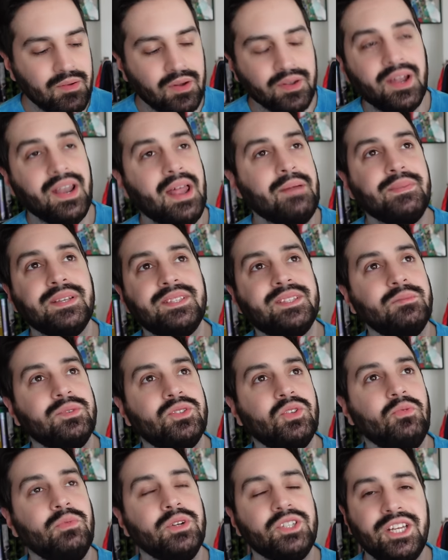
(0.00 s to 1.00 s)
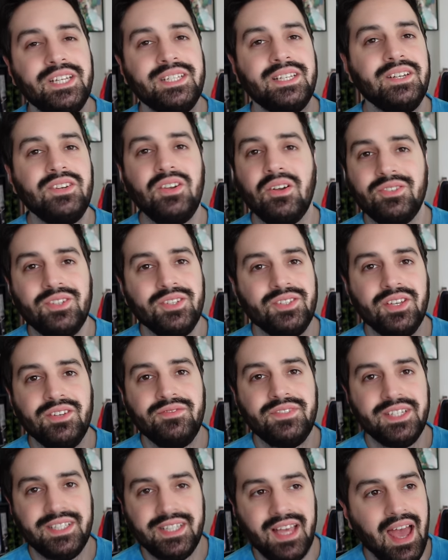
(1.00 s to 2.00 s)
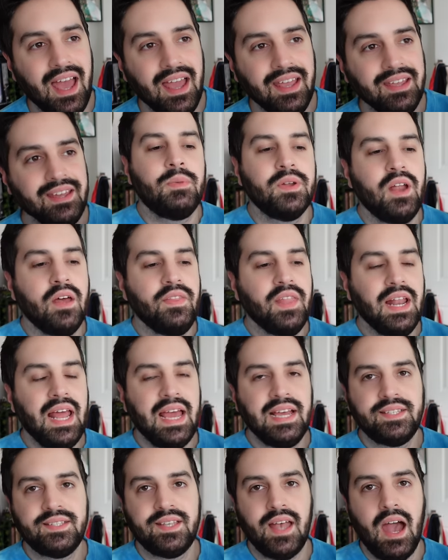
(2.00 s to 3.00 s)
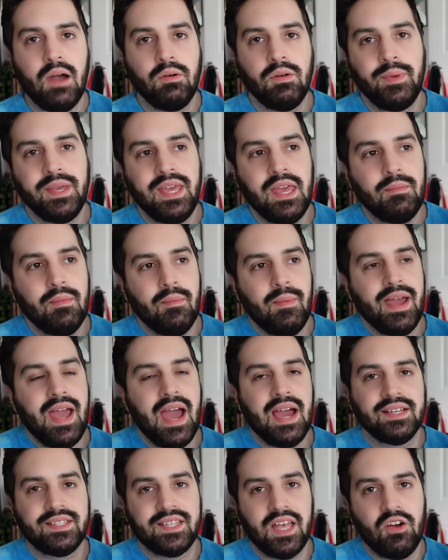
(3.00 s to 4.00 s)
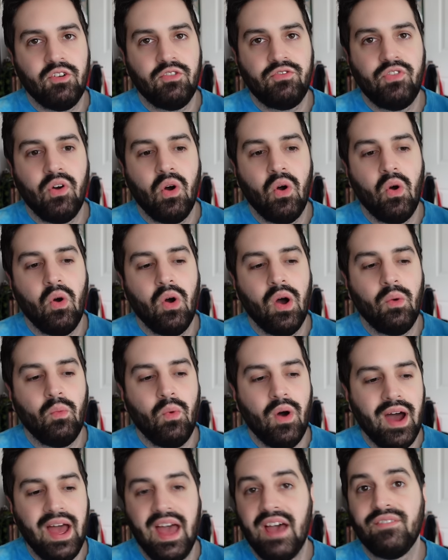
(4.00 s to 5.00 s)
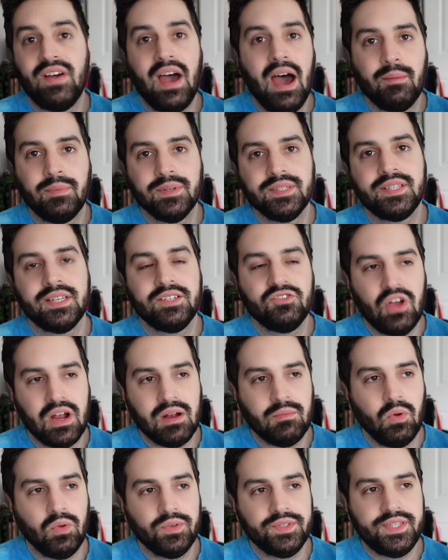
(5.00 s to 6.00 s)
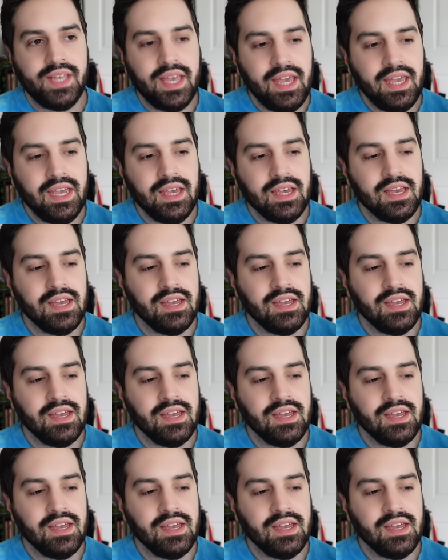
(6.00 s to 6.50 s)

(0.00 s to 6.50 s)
Oh god, I missed him so much. He did not deserve to die. But nonetheless, I will be keeping my eyes out for whatever happens in Dragon Ball Z,